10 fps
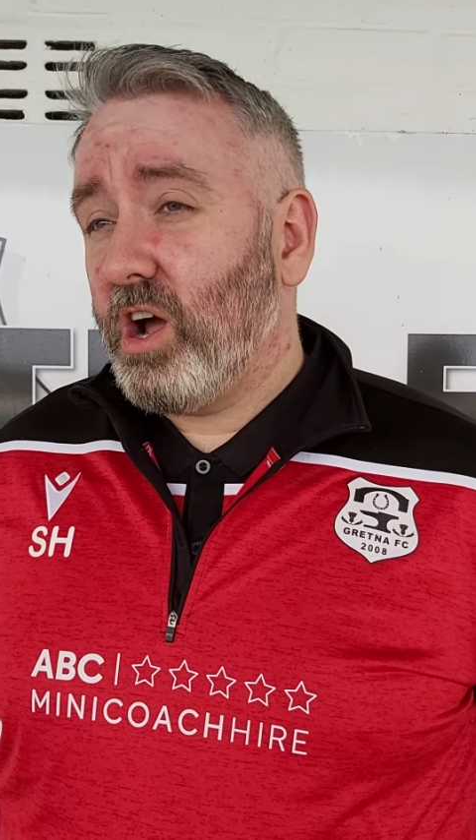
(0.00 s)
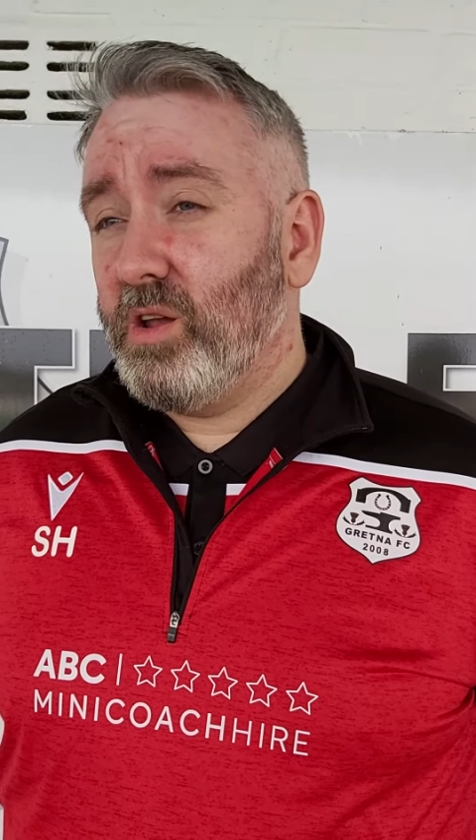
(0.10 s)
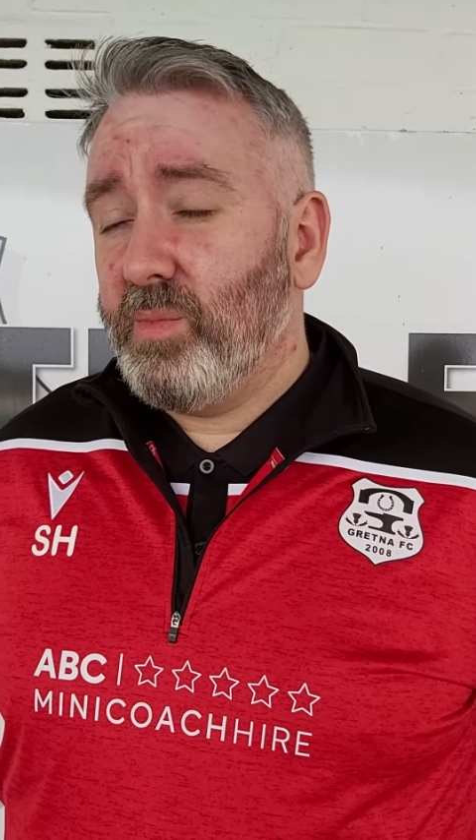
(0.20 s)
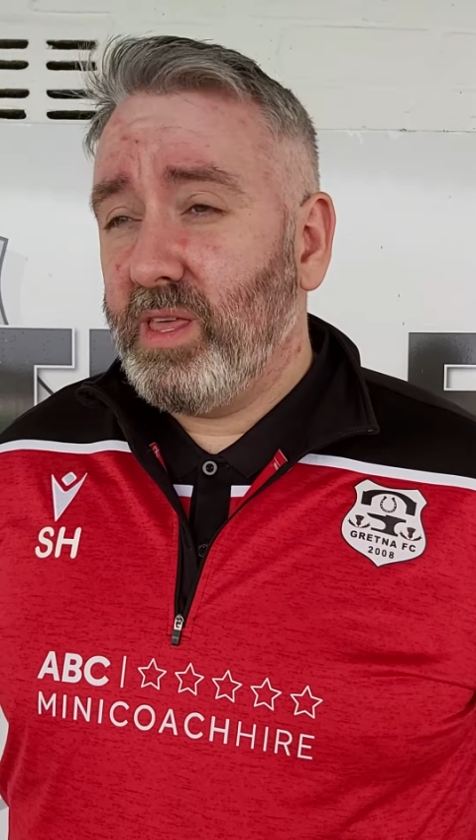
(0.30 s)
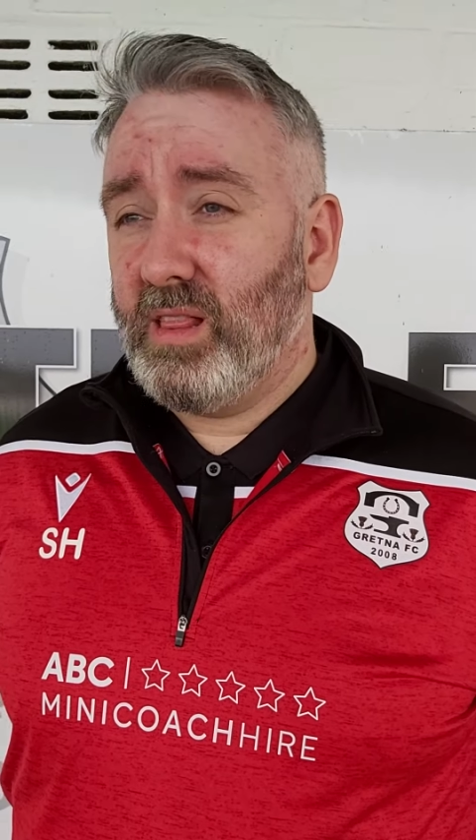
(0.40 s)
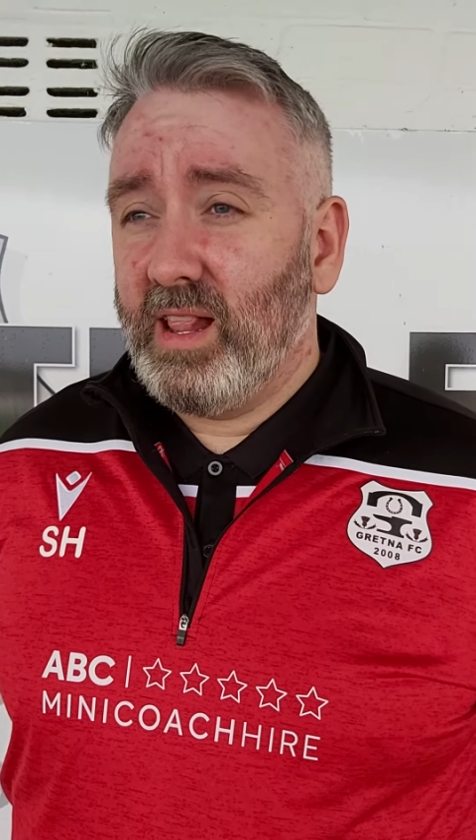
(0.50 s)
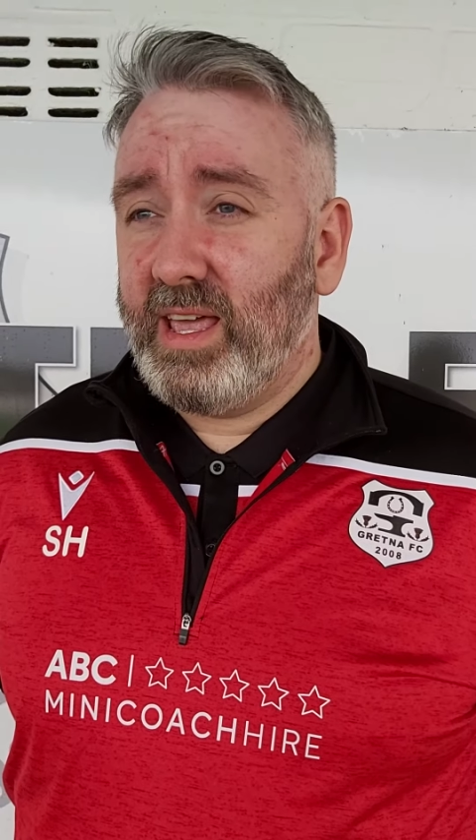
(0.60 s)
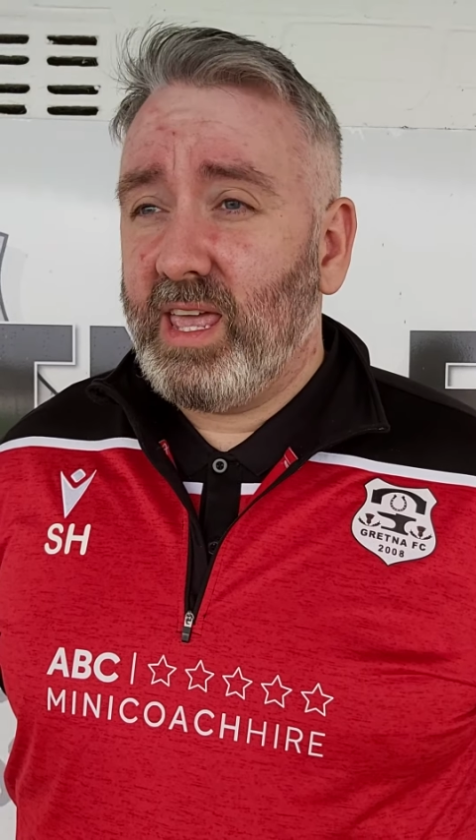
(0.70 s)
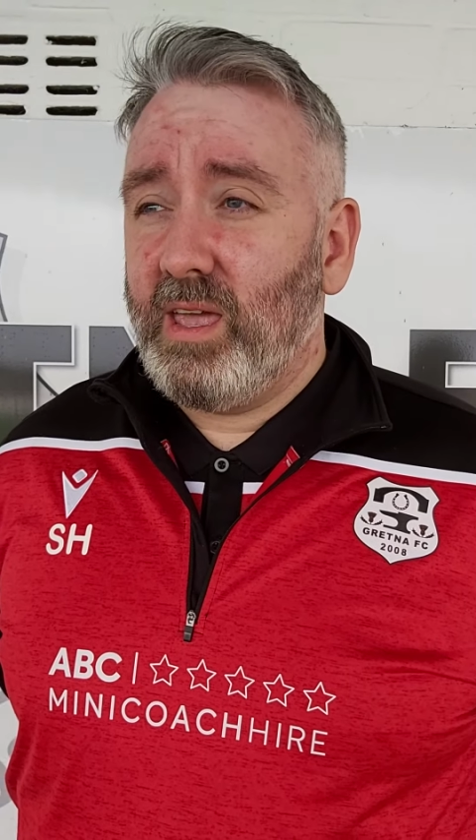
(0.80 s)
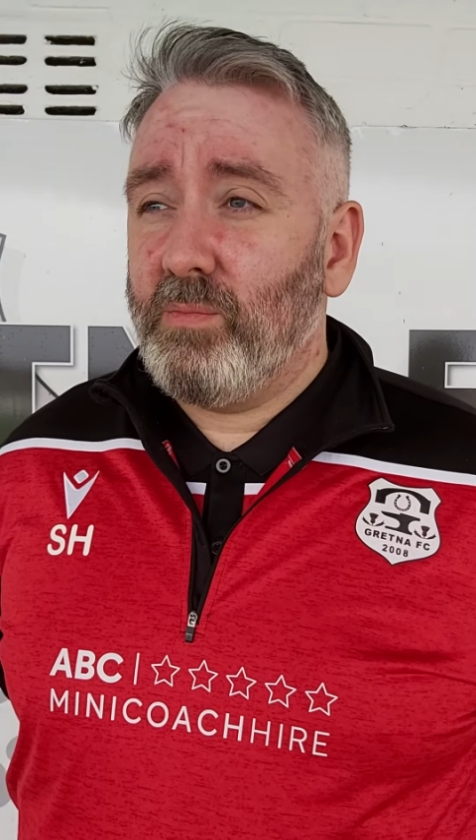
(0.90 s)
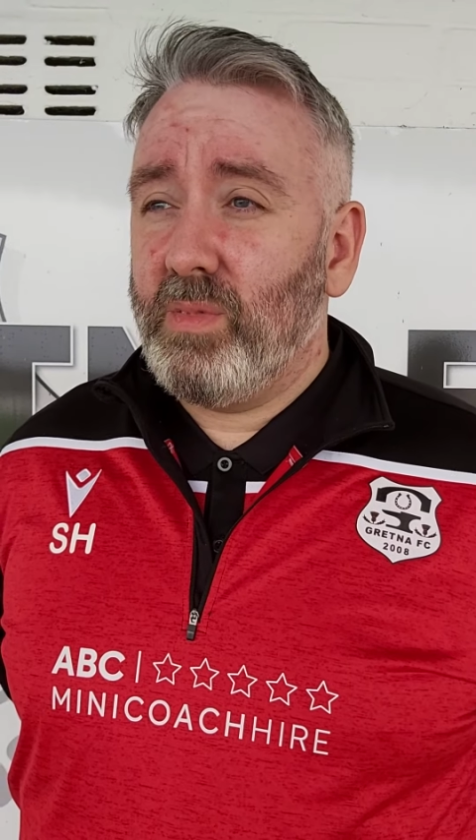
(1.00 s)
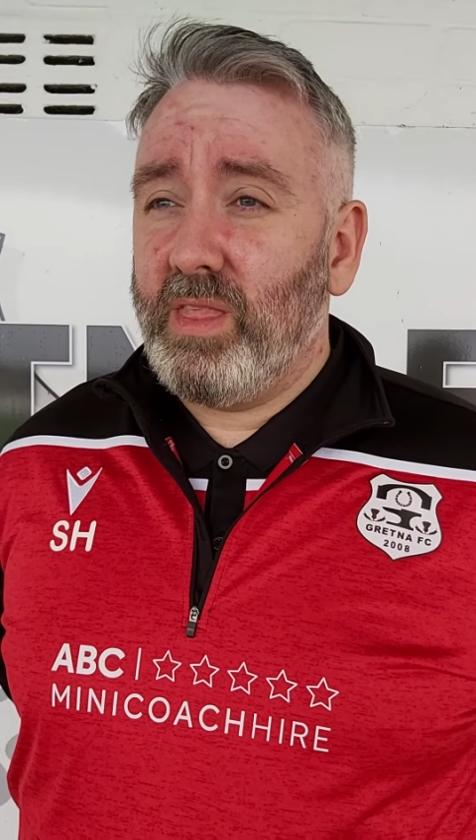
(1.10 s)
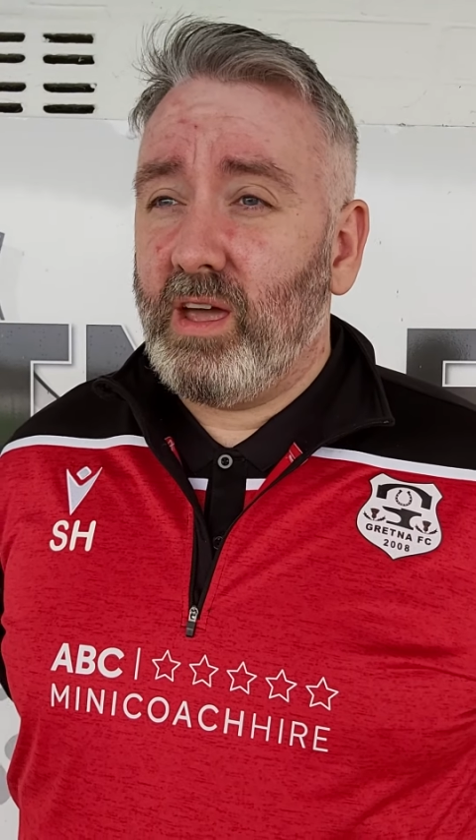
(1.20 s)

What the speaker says: Cowdenbeath League game,